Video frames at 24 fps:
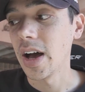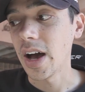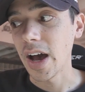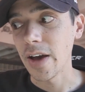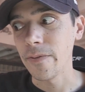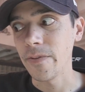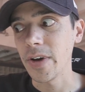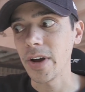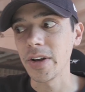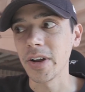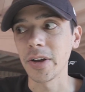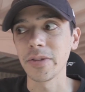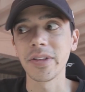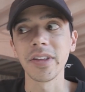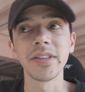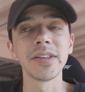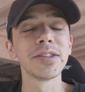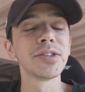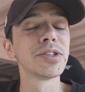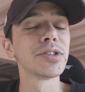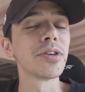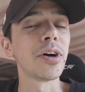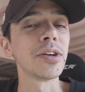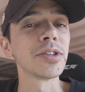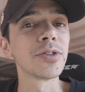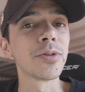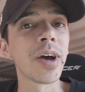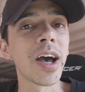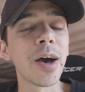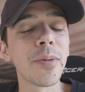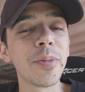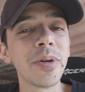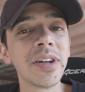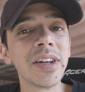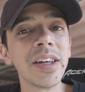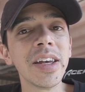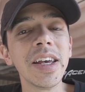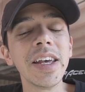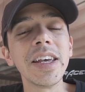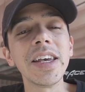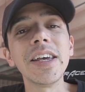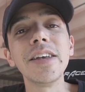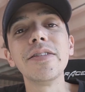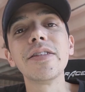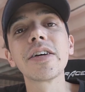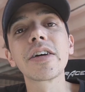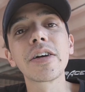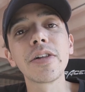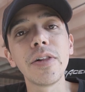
I found out that this has also happened in the